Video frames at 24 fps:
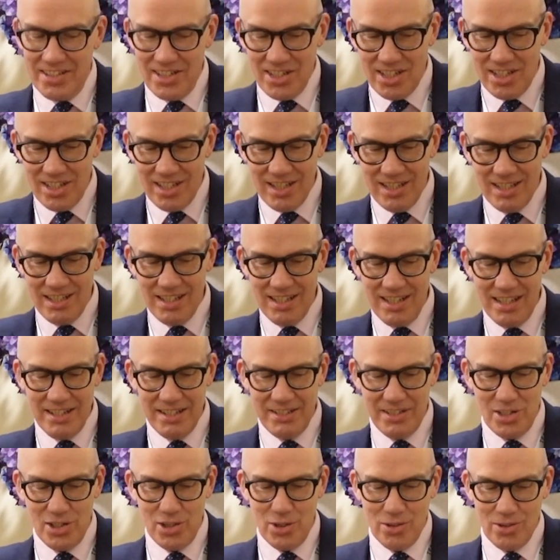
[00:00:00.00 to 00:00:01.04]
just a
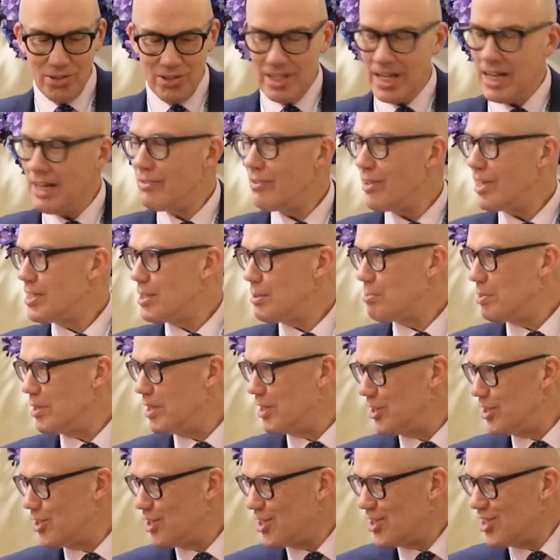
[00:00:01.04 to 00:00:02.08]
short elevator
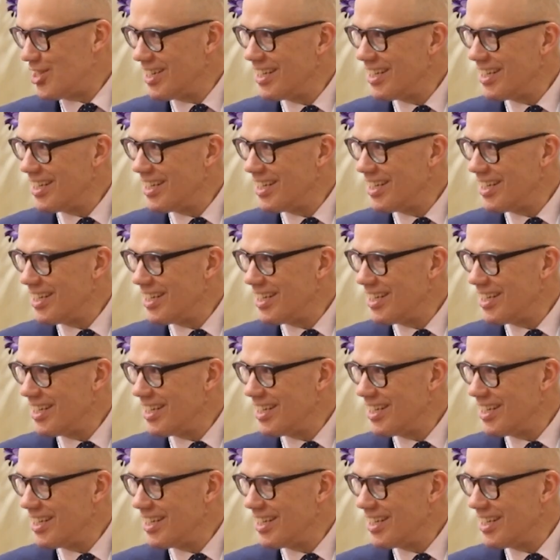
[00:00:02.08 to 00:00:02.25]
pitch.